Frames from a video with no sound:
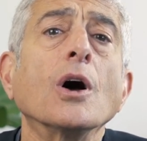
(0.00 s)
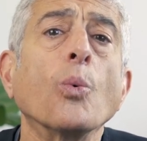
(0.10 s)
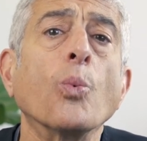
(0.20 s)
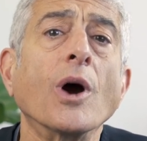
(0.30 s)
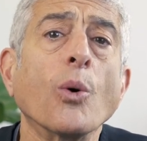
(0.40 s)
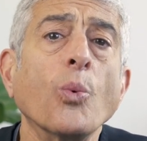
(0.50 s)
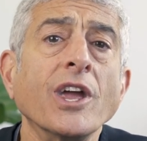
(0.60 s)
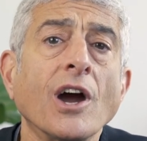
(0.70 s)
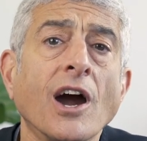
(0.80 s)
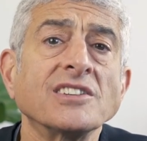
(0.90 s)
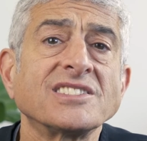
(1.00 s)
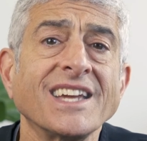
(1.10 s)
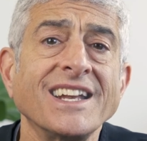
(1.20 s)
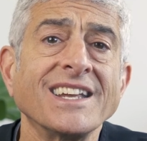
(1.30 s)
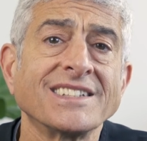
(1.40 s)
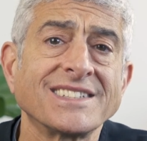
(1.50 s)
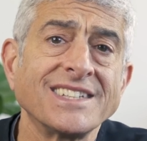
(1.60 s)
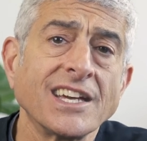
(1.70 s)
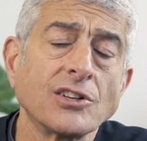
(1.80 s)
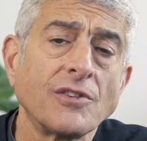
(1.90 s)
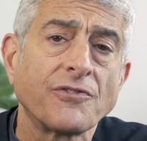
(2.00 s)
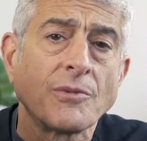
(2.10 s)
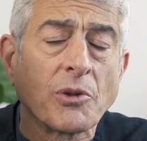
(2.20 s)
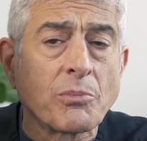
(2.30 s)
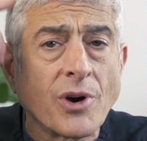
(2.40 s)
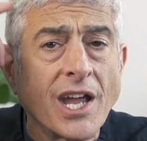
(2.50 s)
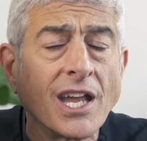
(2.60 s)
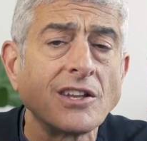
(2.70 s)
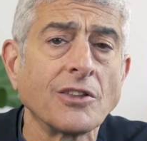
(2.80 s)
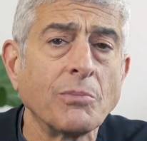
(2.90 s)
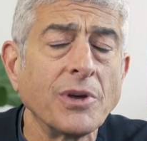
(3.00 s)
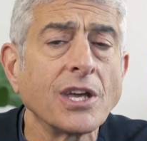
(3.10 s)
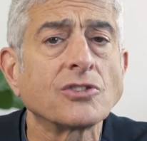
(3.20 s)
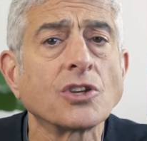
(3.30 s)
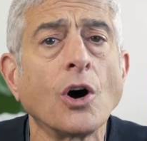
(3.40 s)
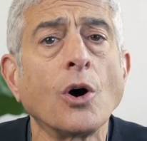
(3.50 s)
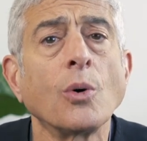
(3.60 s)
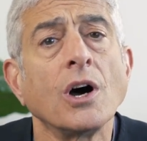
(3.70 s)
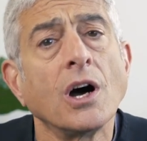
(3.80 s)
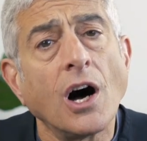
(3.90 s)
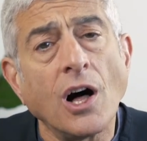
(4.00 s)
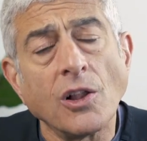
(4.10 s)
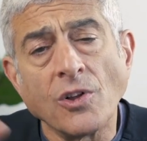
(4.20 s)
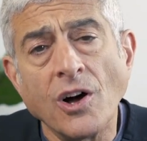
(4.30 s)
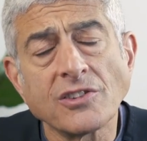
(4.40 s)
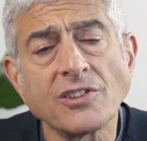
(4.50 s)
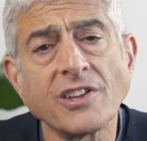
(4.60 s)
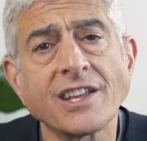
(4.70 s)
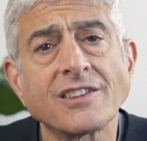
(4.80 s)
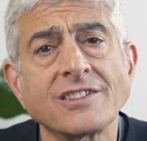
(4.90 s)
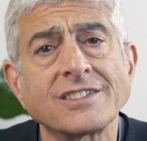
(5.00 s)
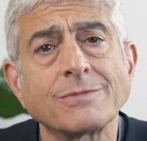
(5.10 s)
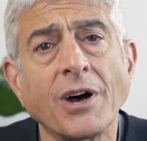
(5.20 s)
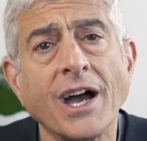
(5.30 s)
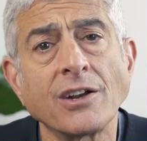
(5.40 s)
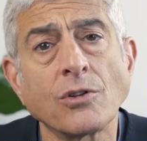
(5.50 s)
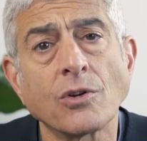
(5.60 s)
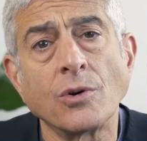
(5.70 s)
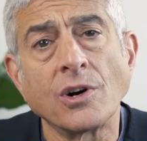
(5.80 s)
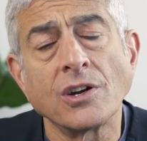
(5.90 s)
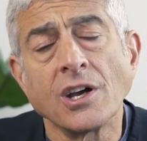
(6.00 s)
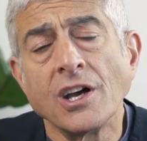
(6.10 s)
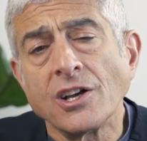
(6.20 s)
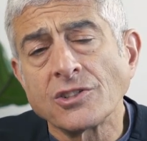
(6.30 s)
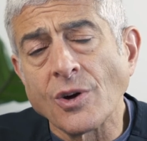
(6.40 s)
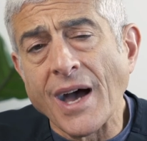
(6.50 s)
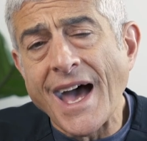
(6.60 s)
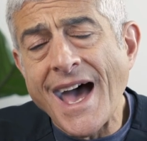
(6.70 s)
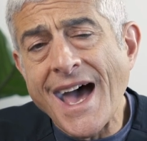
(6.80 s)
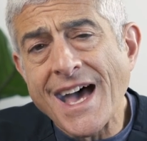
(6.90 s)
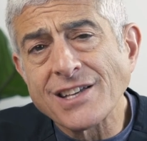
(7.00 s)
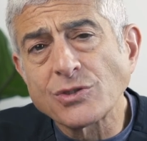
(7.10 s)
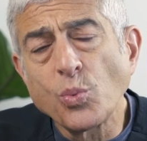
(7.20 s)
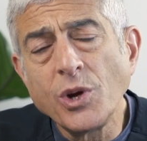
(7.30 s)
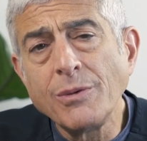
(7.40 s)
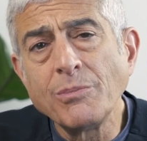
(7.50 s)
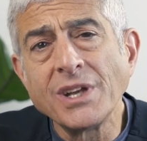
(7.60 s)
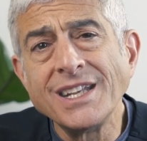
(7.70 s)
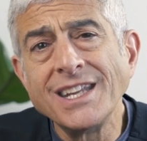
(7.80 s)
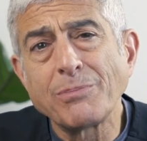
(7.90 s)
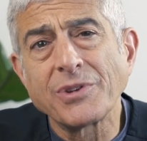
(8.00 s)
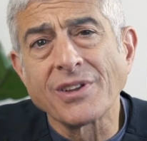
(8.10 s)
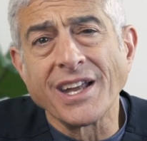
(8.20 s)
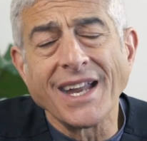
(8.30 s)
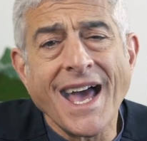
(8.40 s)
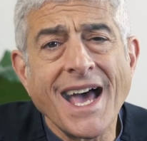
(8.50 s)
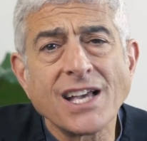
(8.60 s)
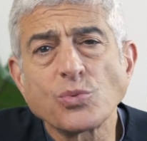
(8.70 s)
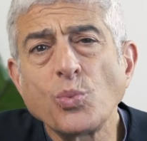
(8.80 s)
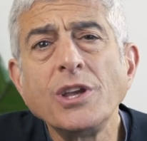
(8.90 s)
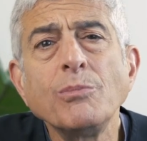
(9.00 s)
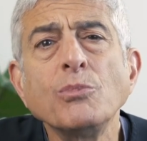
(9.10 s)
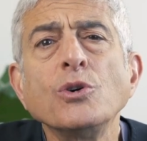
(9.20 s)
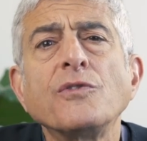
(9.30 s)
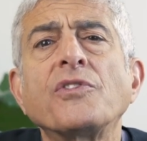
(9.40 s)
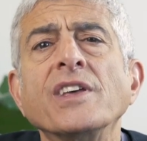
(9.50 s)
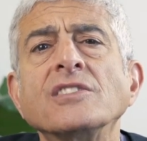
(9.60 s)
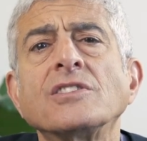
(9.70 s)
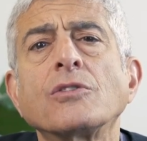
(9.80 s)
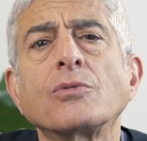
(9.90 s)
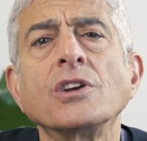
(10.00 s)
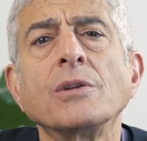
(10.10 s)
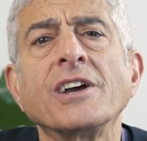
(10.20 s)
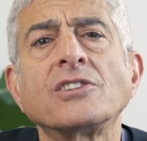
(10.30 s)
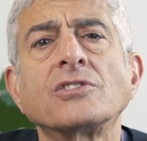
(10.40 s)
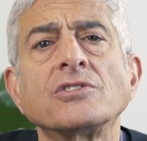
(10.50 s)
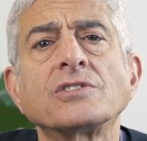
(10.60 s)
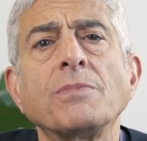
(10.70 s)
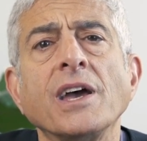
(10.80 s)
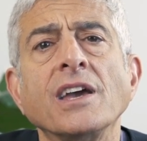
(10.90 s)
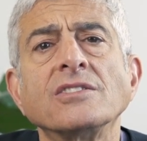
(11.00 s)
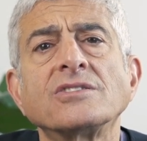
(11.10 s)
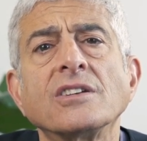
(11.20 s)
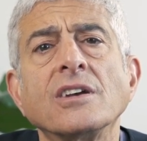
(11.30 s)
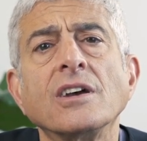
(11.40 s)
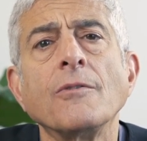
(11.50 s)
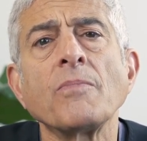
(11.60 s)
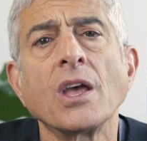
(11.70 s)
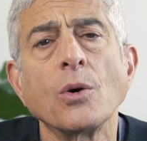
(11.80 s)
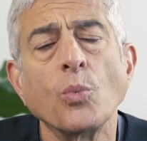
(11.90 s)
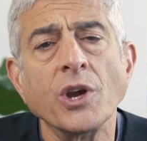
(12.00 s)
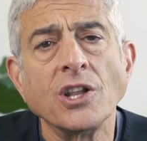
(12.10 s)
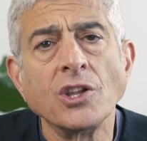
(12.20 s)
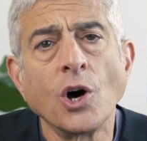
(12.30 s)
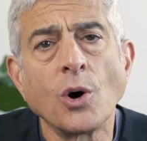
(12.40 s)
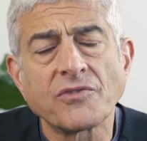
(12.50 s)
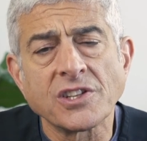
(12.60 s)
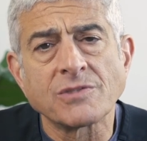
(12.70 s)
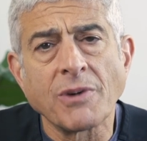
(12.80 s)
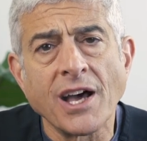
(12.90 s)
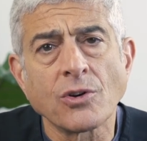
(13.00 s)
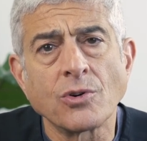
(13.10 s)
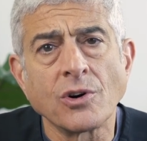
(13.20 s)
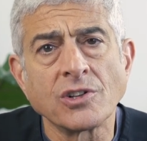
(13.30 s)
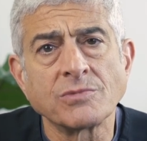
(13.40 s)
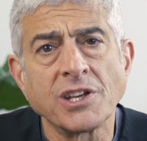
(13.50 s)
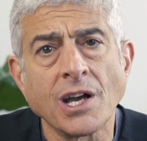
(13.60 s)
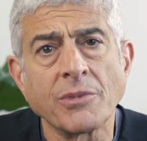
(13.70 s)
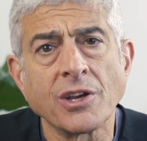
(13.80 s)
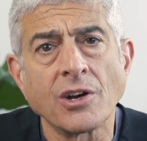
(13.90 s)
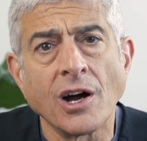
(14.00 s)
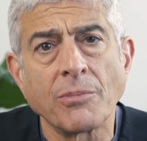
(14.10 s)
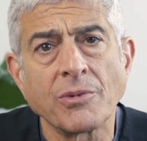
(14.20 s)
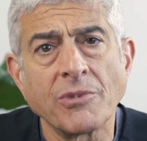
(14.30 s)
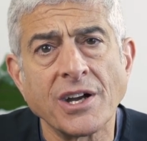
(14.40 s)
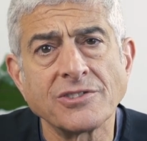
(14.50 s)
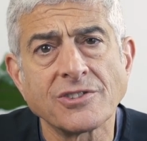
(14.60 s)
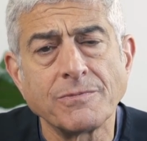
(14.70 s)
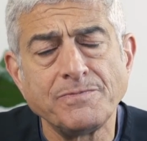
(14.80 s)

where we are sending a signal from the brain to the big toe along the length of the spinal cord. So as we manipulate, as we move things in three-dimensional space, we know if the spinal cord is becoming compromised.